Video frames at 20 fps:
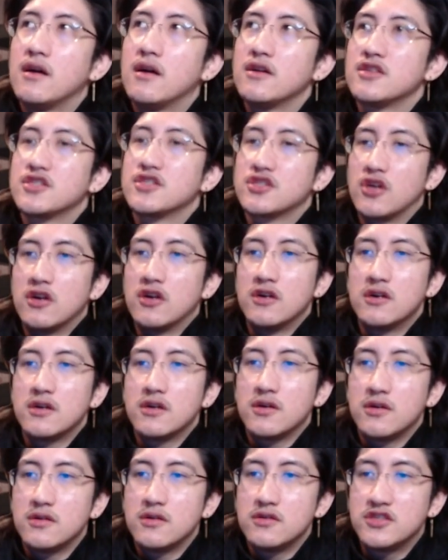start
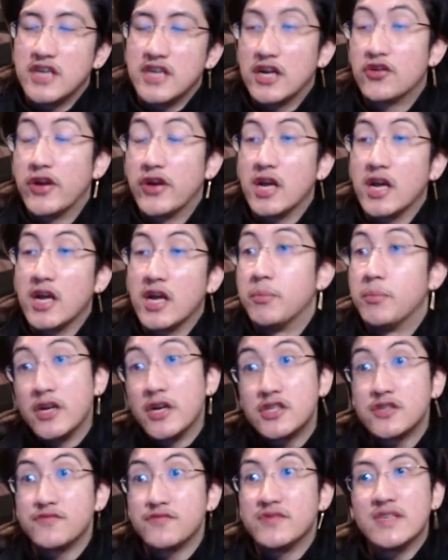generating a
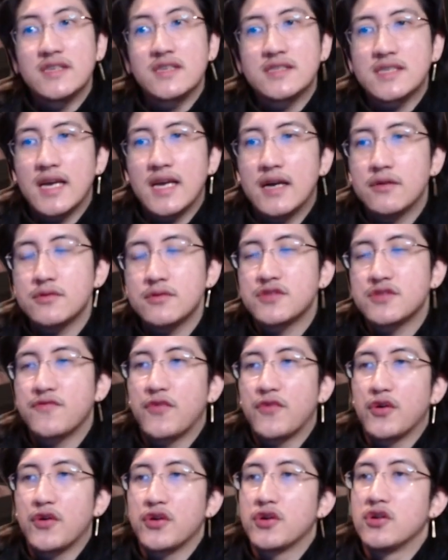bunch of discounts
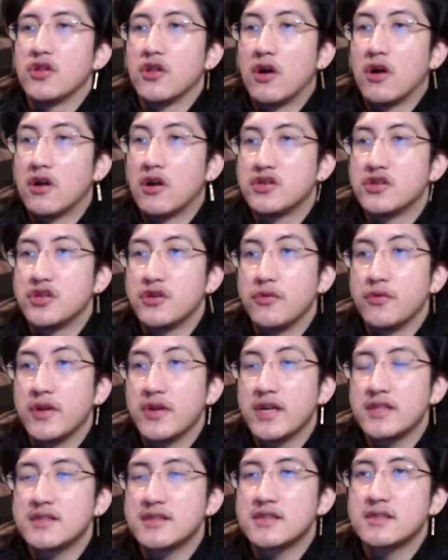for your large
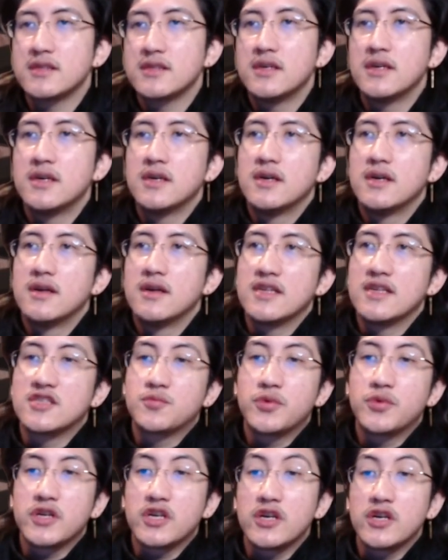units, that's
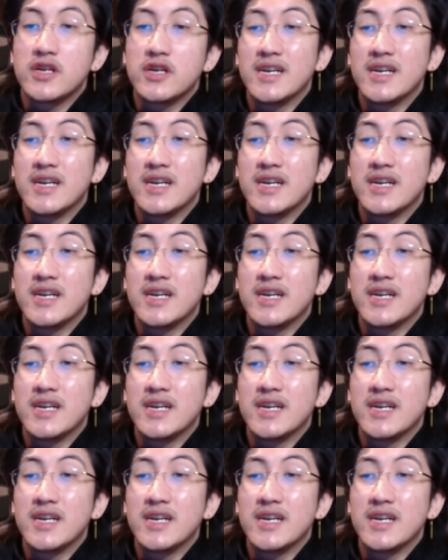pretty good.